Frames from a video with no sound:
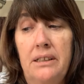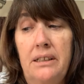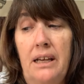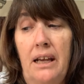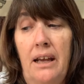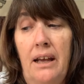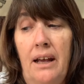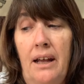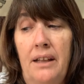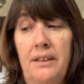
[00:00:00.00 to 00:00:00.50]
They
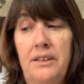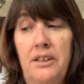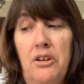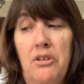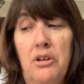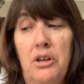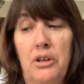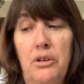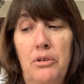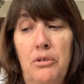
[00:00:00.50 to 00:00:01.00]
had
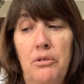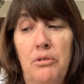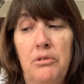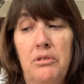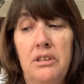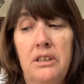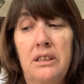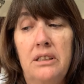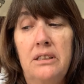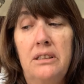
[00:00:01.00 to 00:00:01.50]
their
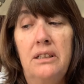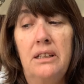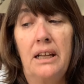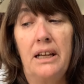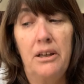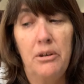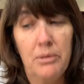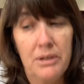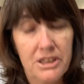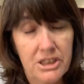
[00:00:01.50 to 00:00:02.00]
own
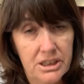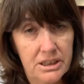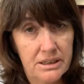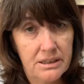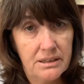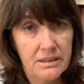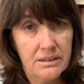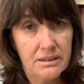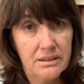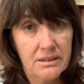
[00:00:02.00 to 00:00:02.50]

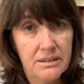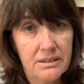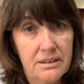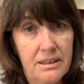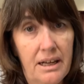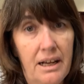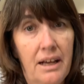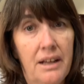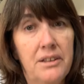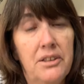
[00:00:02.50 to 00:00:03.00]
languages,
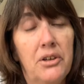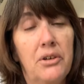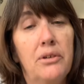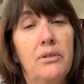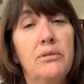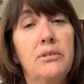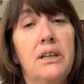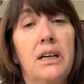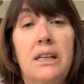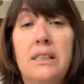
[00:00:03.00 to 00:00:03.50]
they had their
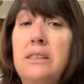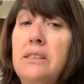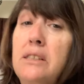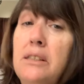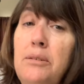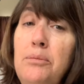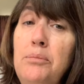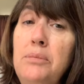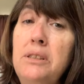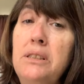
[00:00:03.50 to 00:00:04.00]
own
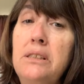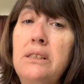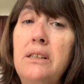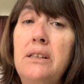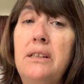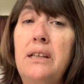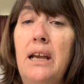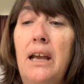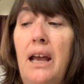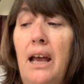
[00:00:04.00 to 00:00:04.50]
customs,
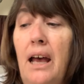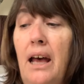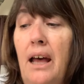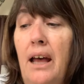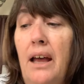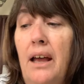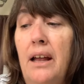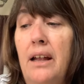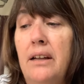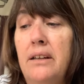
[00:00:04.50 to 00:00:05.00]
they
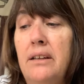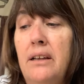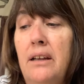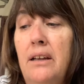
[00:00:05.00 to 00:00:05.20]
had